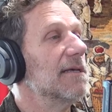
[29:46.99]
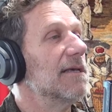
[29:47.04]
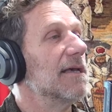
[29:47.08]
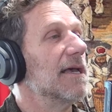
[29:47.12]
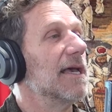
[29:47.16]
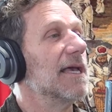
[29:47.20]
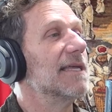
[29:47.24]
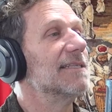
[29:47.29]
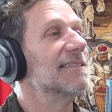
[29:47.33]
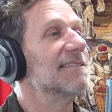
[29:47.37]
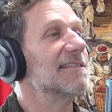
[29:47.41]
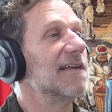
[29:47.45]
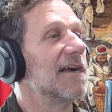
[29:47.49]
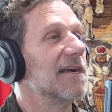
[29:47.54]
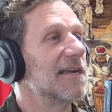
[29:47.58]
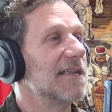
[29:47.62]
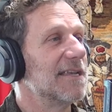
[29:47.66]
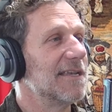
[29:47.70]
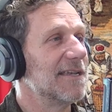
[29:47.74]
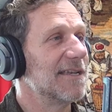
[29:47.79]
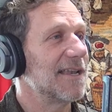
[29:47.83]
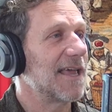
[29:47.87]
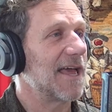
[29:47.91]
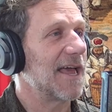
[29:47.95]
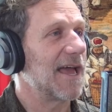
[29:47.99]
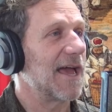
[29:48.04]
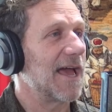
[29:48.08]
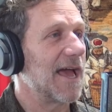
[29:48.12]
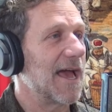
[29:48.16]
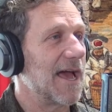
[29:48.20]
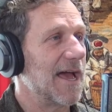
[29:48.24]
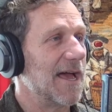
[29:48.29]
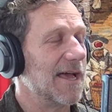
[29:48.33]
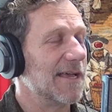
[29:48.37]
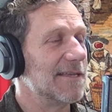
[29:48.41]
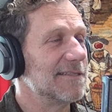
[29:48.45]
It started
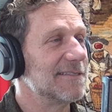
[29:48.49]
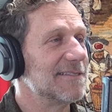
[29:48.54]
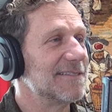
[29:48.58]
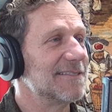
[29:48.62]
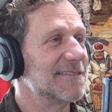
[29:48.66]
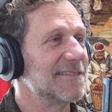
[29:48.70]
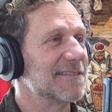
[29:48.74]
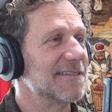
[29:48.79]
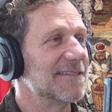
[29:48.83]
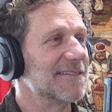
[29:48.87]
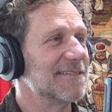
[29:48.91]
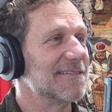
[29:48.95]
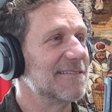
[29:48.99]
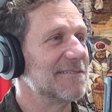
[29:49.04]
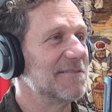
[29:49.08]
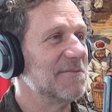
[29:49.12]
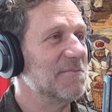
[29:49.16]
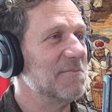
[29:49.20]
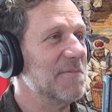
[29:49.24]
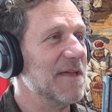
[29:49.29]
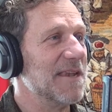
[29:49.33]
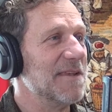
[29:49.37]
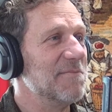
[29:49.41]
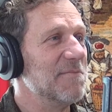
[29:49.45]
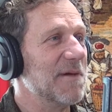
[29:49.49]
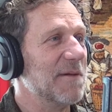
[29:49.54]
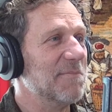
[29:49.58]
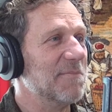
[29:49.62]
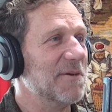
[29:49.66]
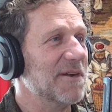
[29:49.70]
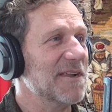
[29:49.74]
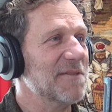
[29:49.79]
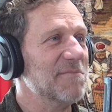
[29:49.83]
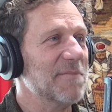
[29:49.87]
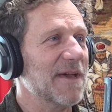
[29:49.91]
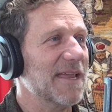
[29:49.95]
as many of my
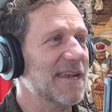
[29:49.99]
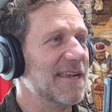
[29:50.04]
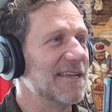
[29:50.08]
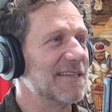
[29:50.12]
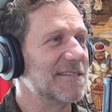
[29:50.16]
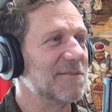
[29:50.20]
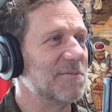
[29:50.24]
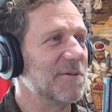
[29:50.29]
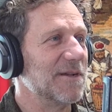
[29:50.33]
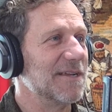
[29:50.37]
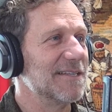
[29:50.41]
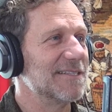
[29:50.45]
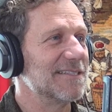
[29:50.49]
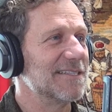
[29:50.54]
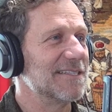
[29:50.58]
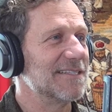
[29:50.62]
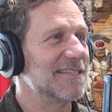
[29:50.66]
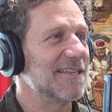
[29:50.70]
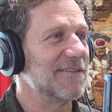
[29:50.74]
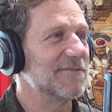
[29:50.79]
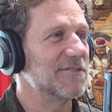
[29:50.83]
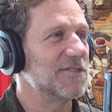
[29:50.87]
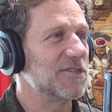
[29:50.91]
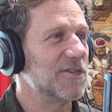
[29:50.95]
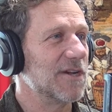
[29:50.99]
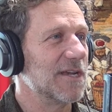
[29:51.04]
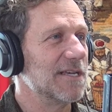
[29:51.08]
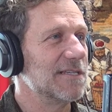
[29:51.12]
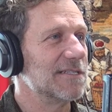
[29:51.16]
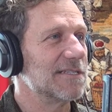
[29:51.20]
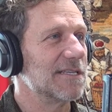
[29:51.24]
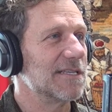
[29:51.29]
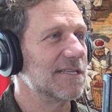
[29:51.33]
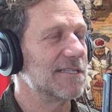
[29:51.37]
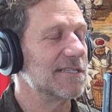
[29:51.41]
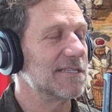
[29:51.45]
Burning Man experiences have
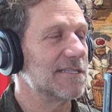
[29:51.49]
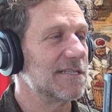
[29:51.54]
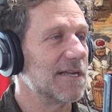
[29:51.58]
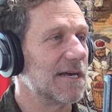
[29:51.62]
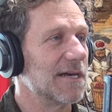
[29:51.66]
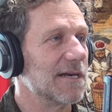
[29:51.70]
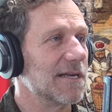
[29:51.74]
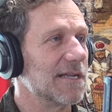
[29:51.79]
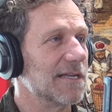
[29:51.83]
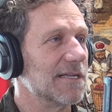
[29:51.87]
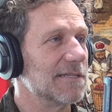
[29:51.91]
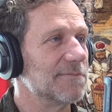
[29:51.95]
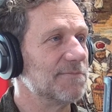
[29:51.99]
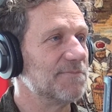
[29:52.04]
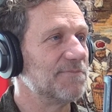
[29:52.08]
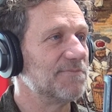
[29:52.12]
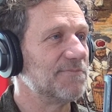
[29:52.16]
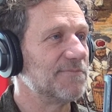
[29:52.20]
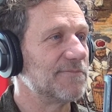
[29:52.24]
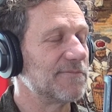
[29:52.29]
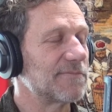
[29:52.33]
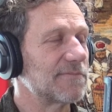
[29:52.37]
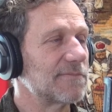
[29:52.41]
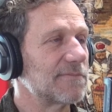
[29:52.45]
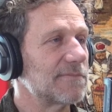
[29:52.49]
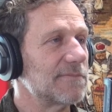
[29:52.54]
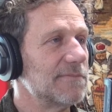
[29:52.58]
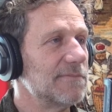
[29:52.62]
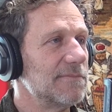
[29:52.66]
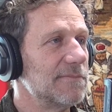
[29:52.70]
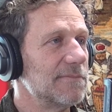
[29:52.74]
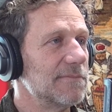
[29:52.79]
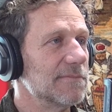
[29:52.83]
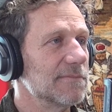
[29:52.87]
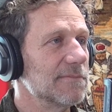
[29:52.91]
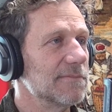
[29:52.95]
strangely started
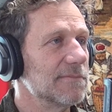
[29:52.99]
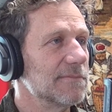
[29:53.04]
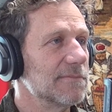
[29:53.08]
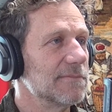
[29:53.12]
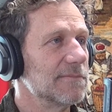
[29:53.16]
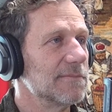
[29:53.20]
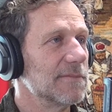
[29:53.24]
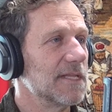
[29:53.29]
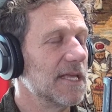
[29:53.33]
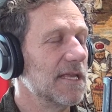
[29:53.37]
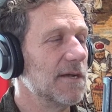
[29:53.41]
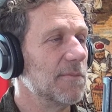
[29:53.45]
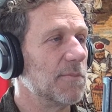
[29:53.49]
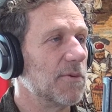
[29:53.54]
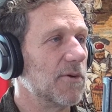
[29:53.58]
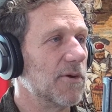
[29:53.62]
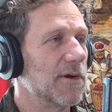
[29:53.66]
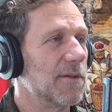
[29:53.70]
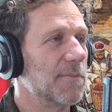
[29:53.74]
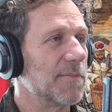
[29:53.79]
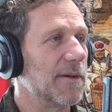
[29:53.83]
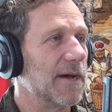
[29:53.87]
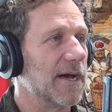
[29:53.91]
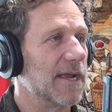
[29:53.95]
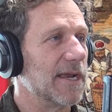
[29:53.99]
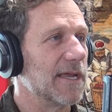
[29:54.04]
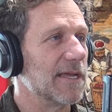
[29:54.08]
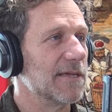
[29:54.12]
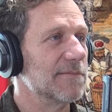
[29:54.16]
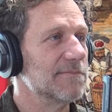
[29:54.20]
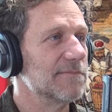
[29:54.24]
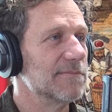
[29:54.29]
in a porta potty,